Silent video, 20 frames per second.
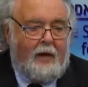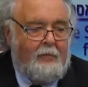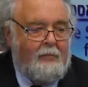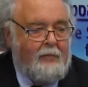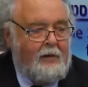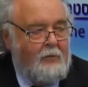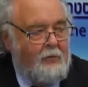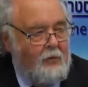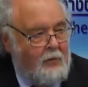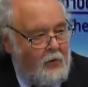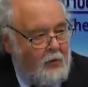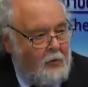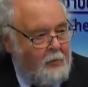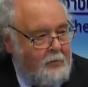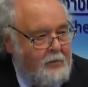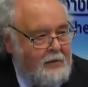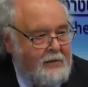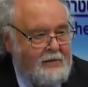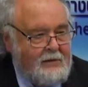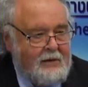He will
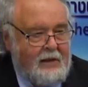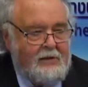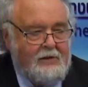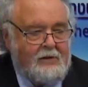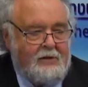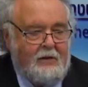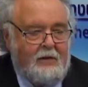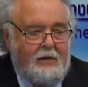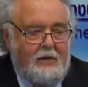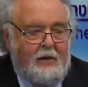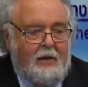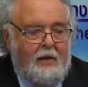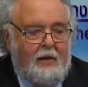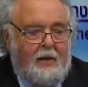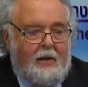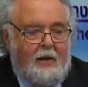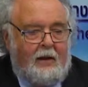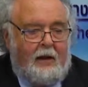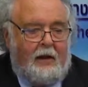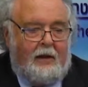open the session,
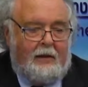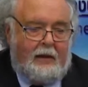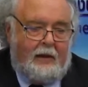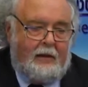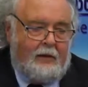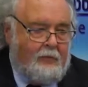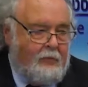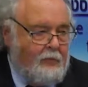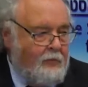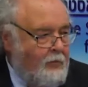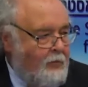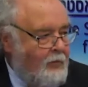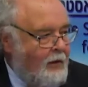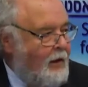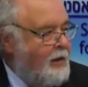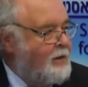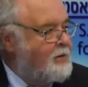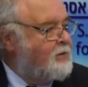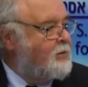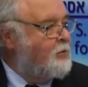and then we'll
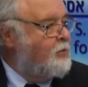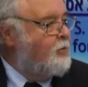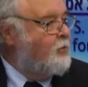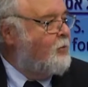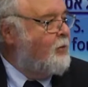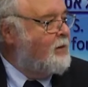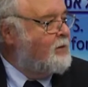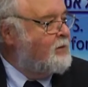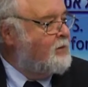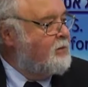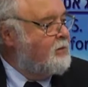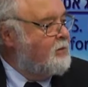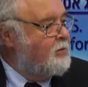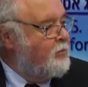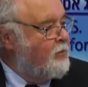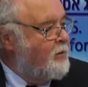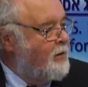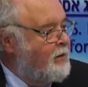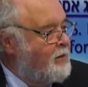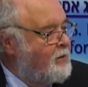ask 2 questions to
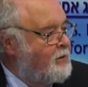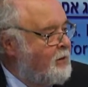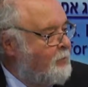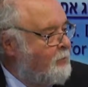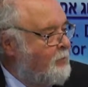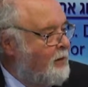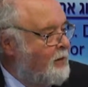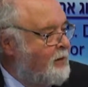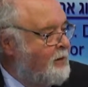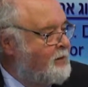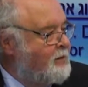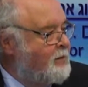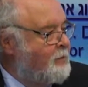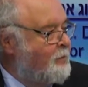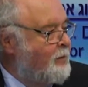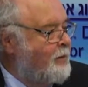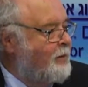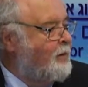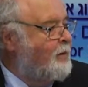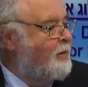each
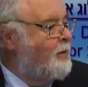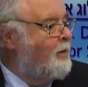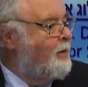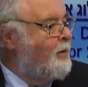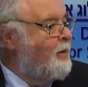participant.